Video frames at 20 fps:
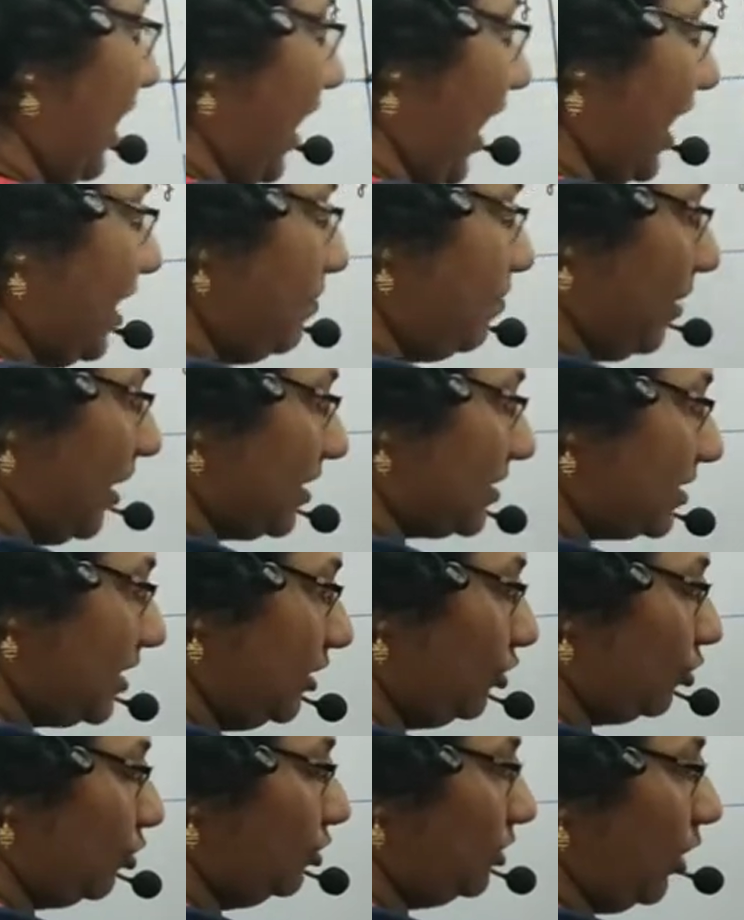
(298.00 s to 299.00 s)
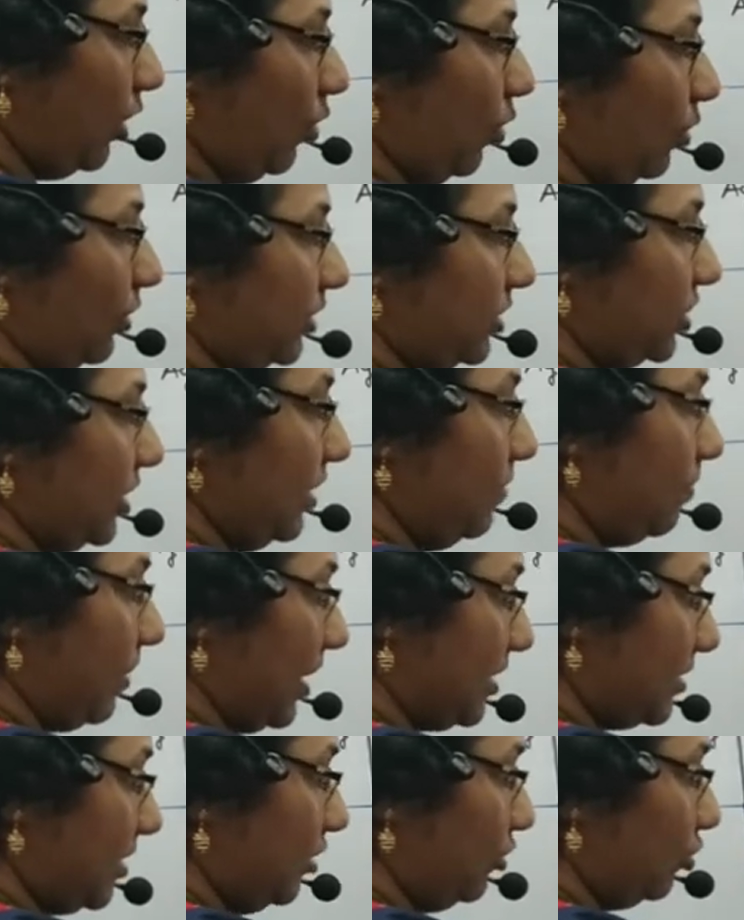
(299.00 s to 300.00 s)
line passing through the origin,
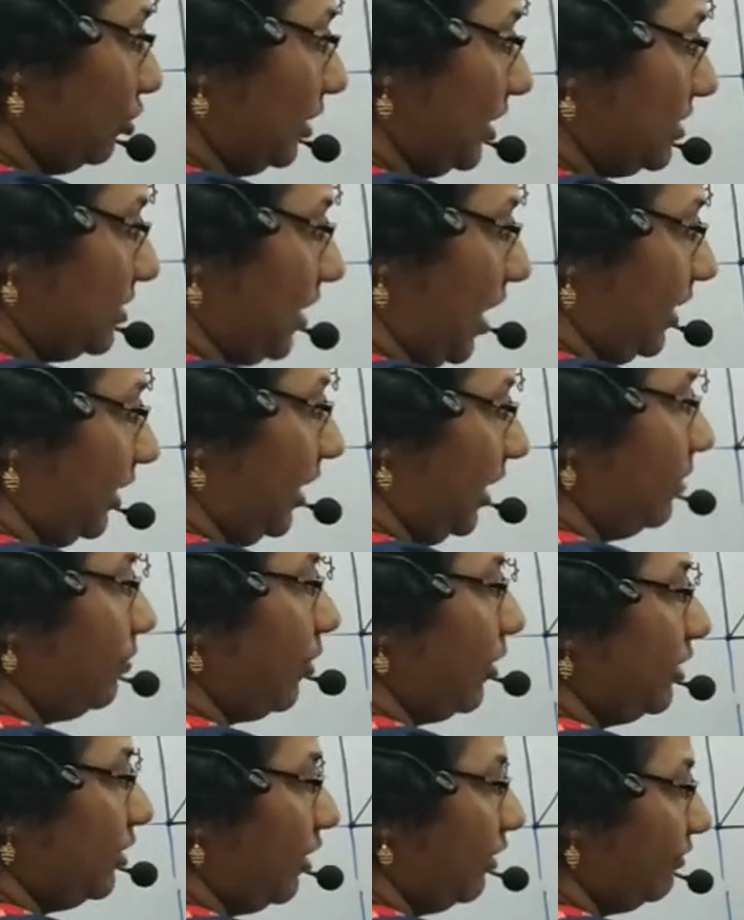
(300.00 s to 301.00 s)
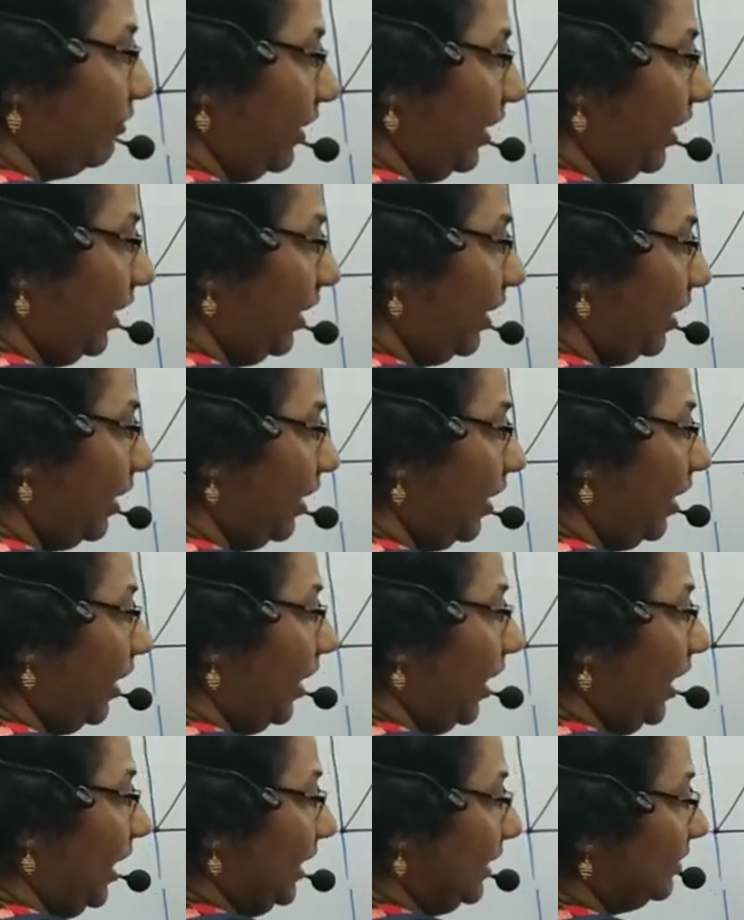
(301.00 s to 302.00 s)
passing through the starting point of E.
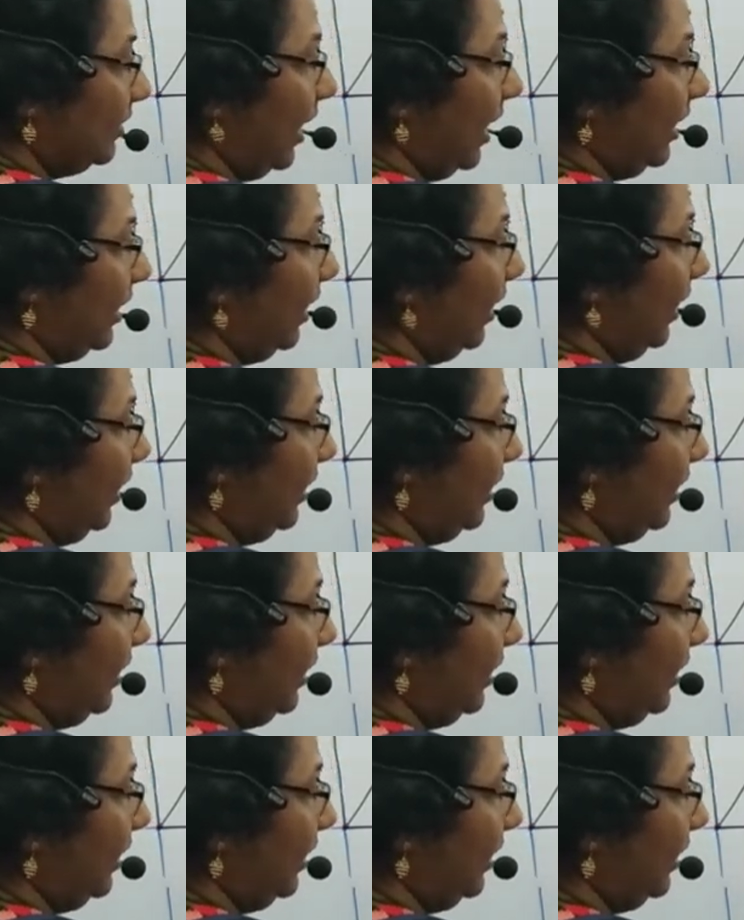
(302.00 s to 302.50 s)
Then